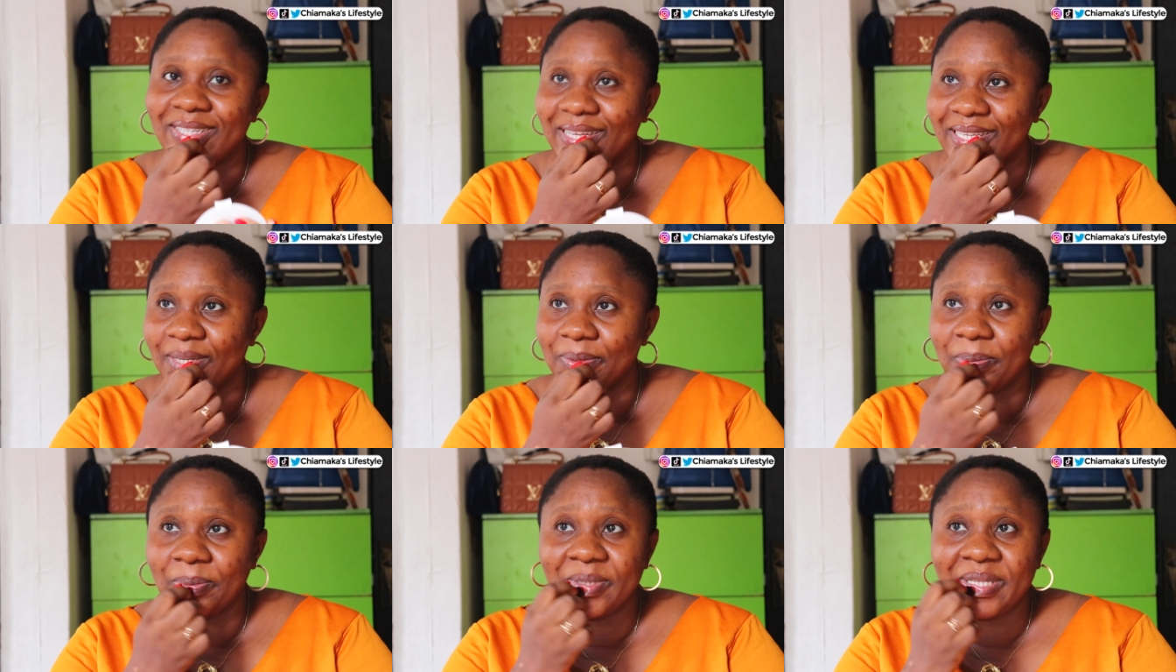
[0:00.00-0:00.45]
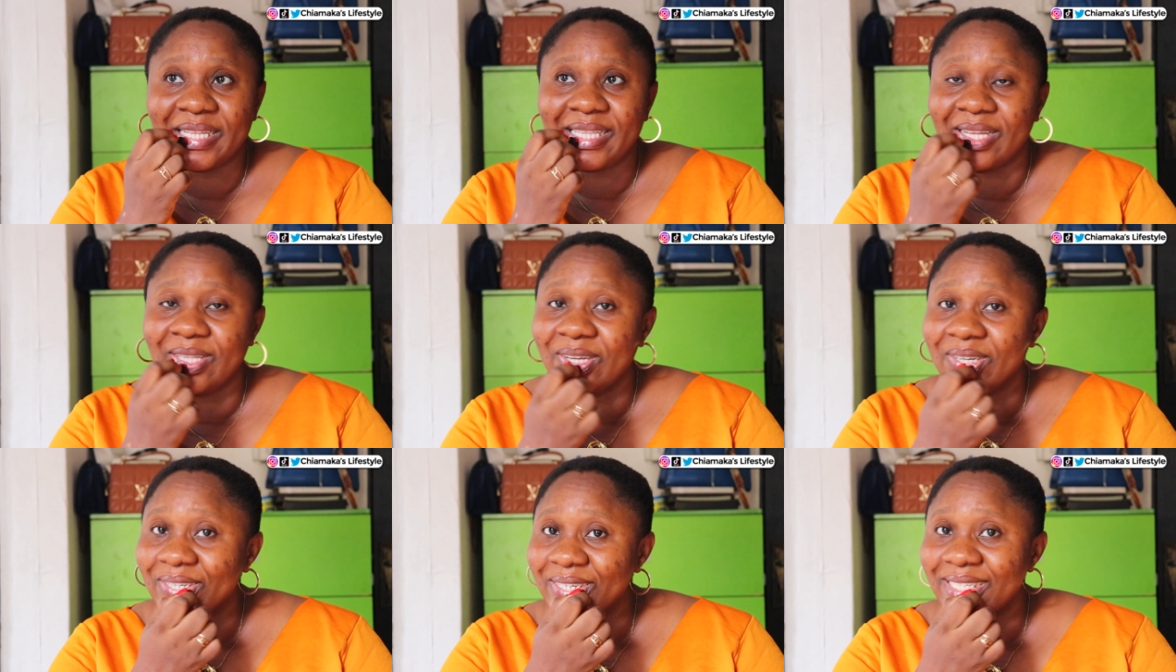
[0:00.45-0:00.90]
There are people
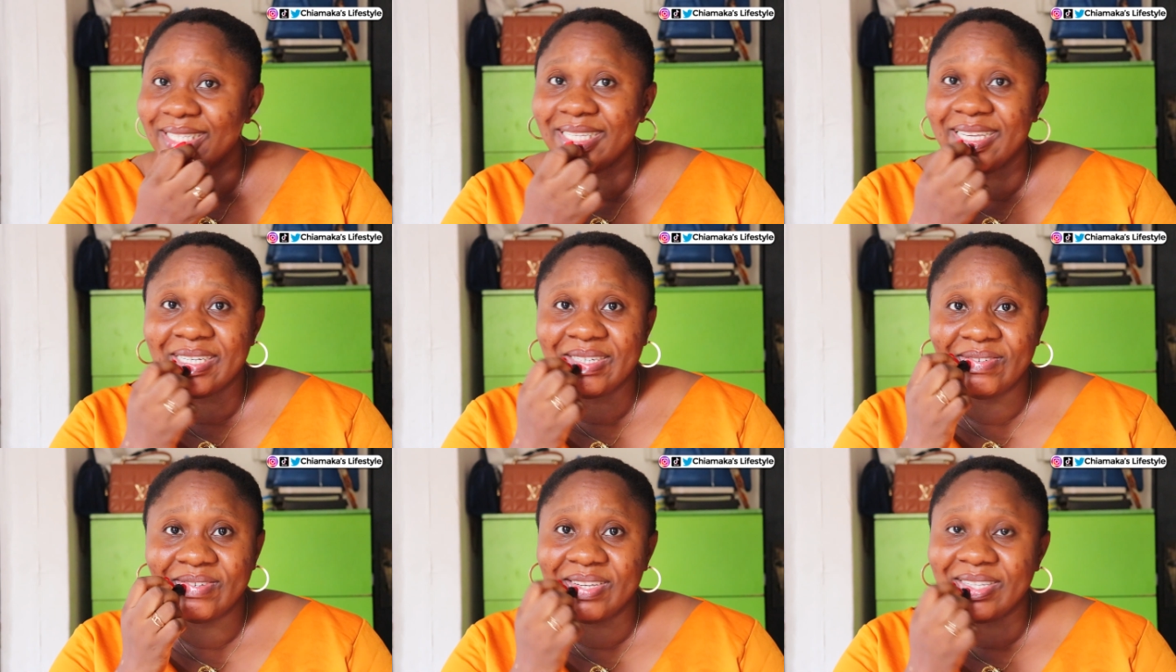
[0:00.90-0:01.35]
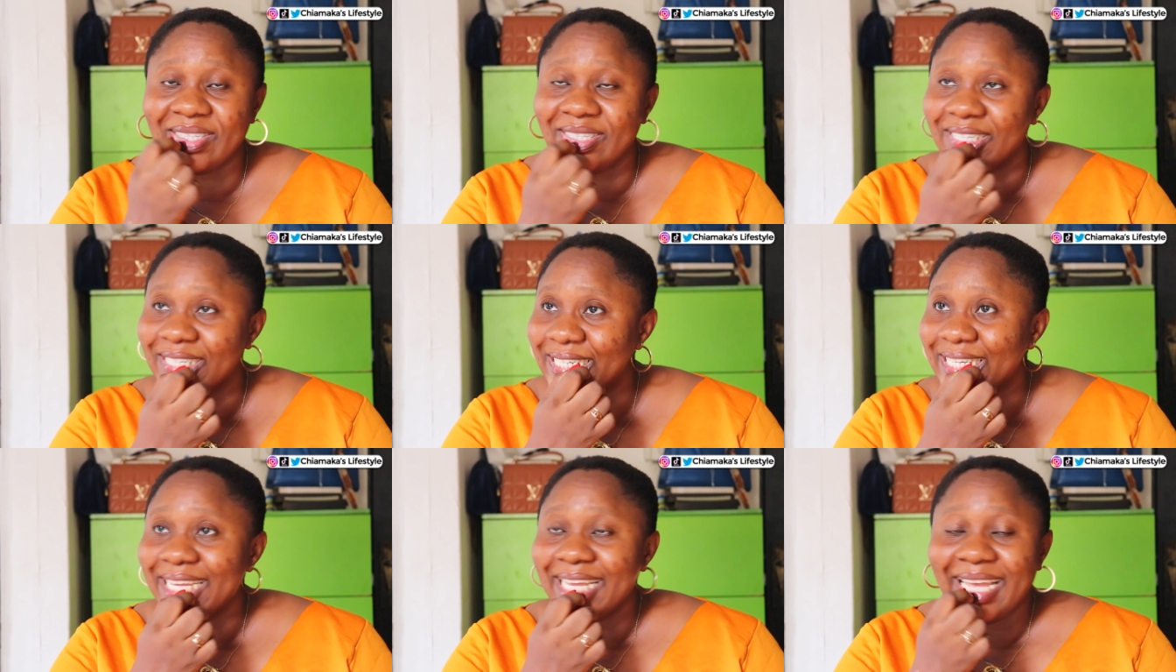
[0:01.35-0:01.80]
that are not content
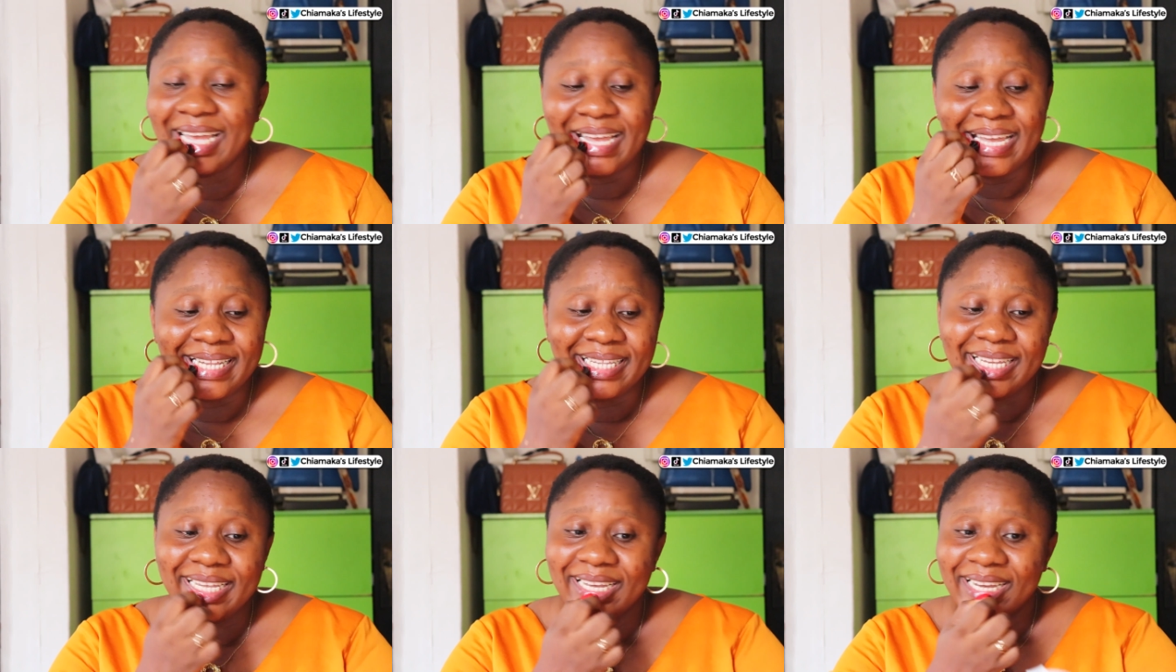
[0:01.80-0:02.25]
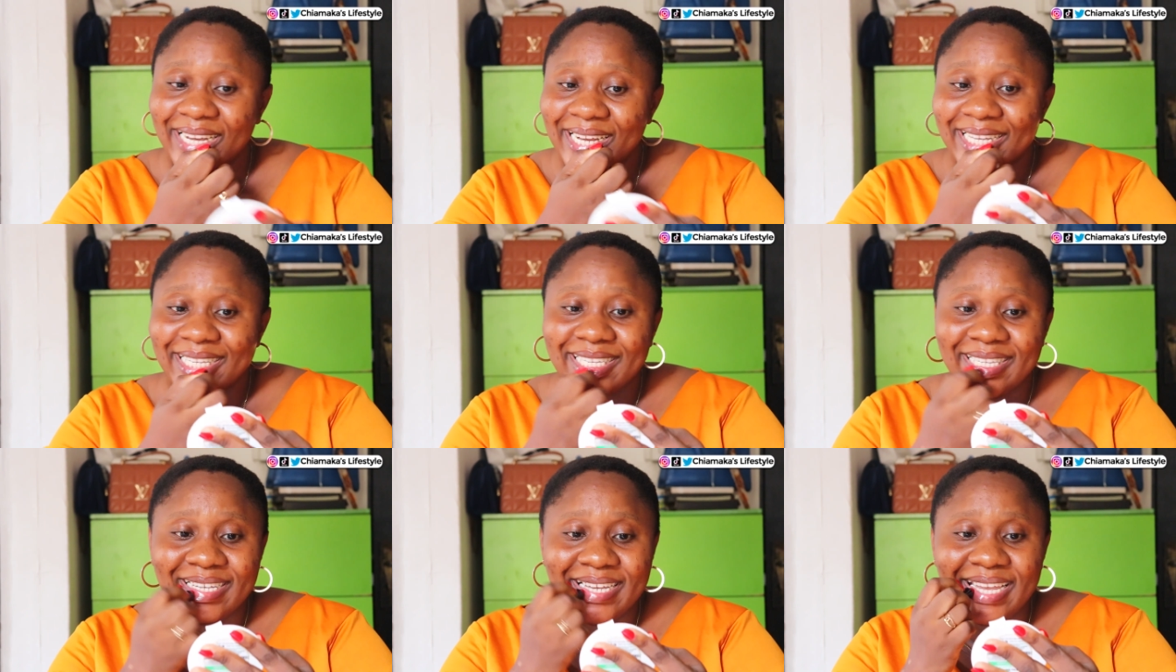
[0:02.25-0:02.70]
creator, they
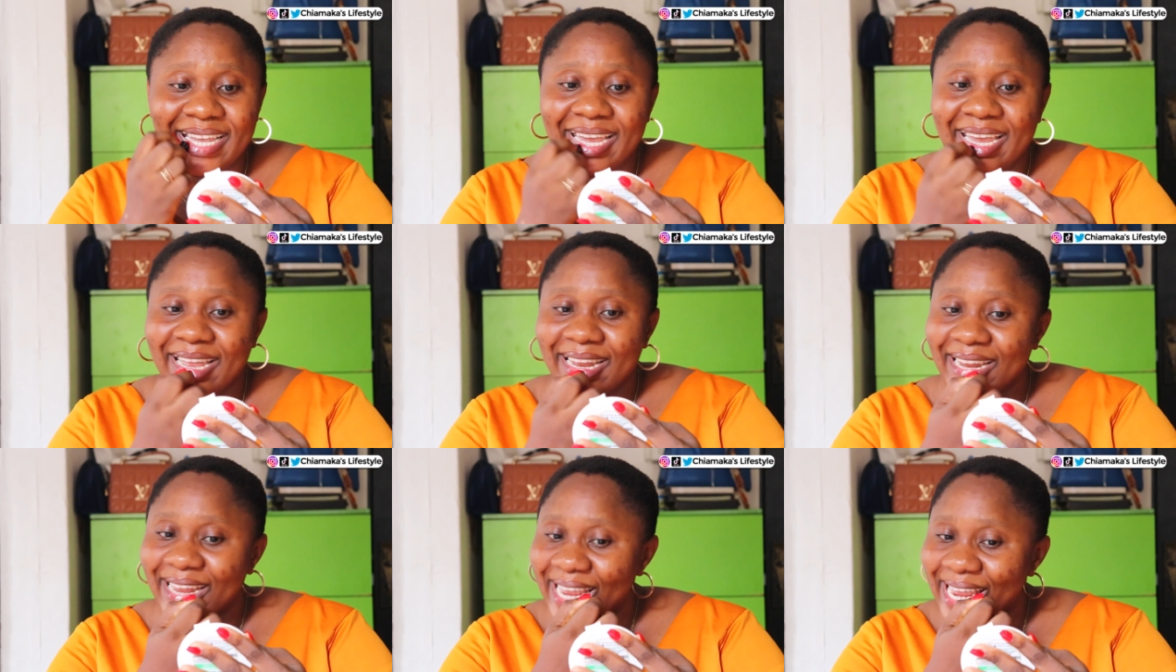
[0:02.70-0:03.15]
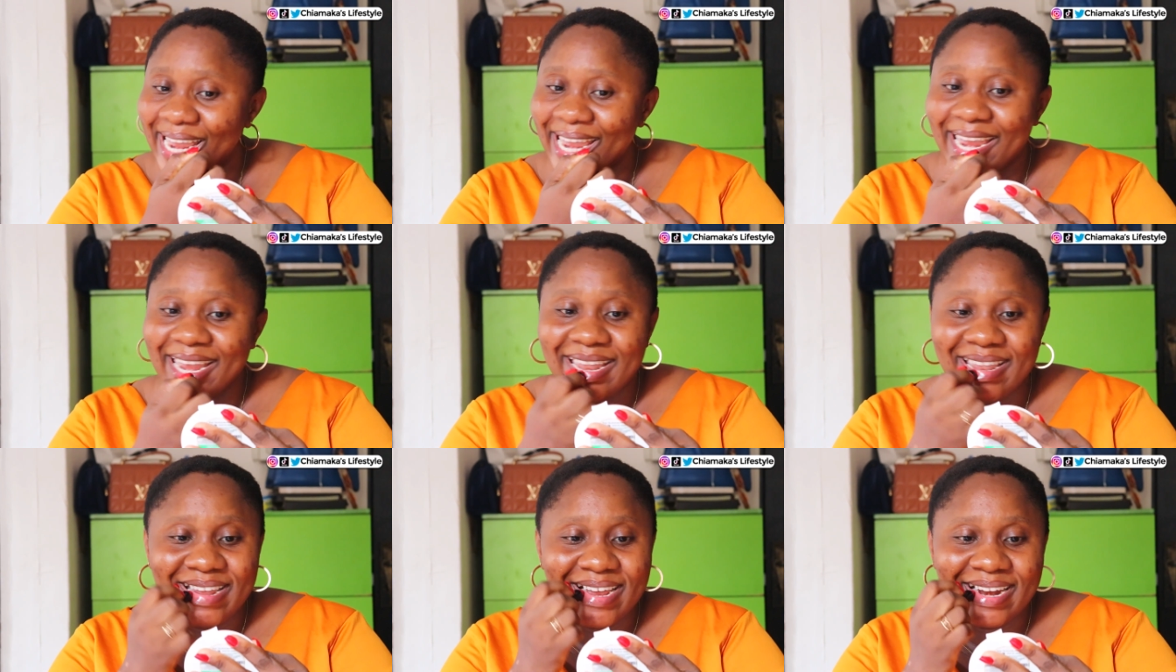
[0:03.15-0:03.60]
also earn
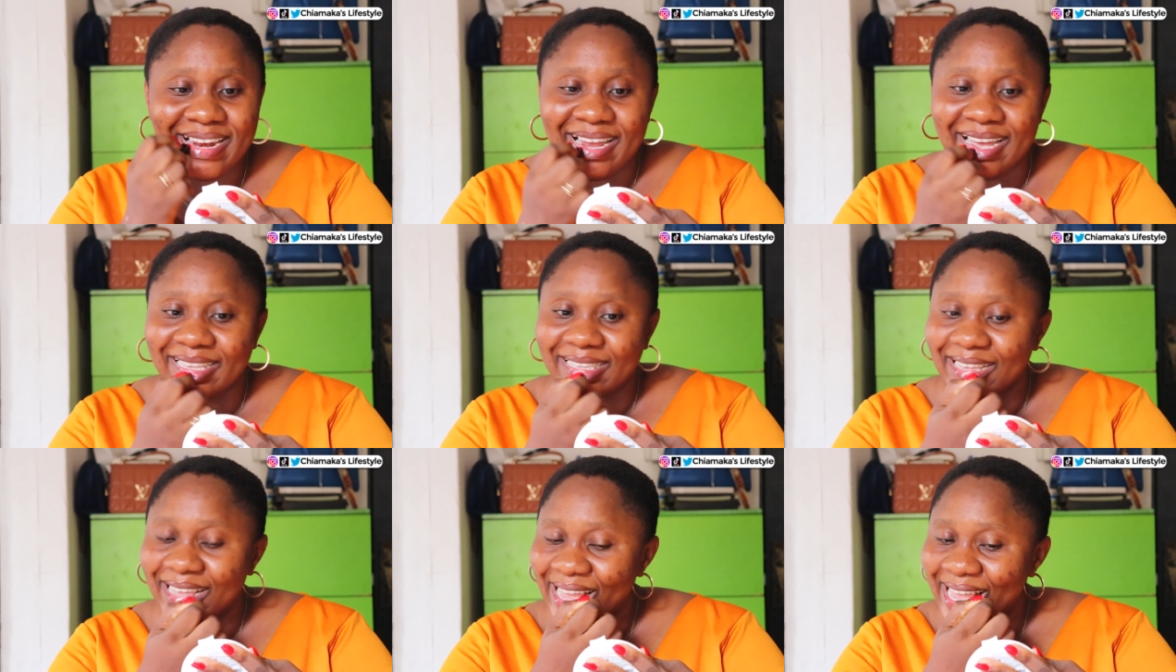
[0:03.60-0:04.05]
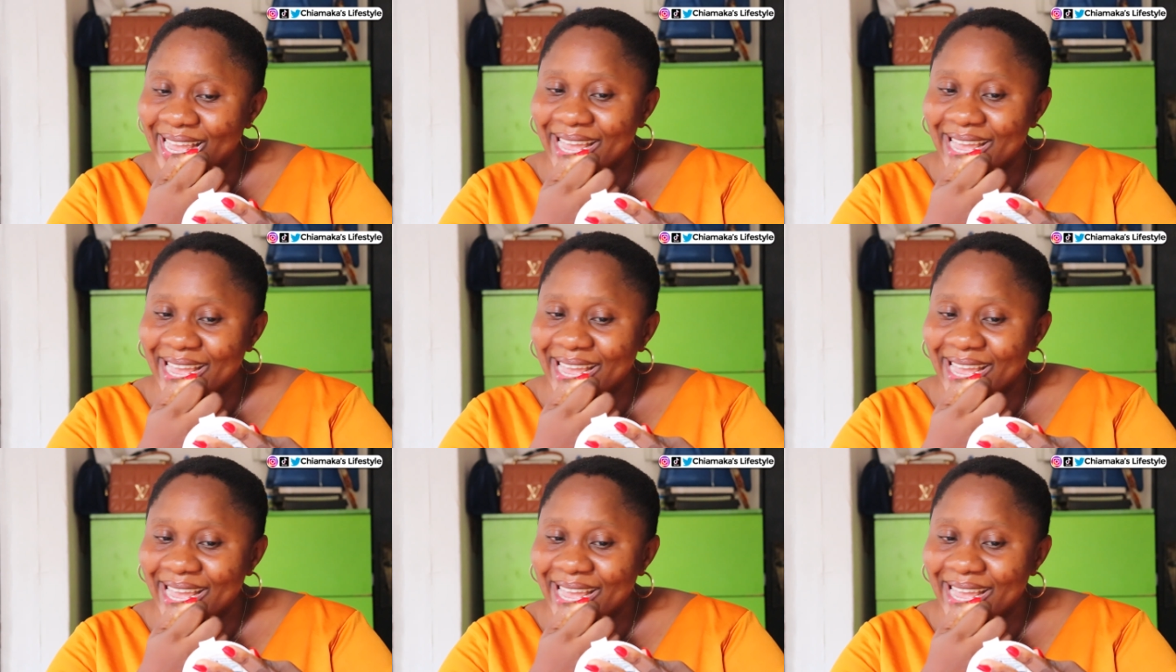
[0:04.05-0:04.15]
in dollars.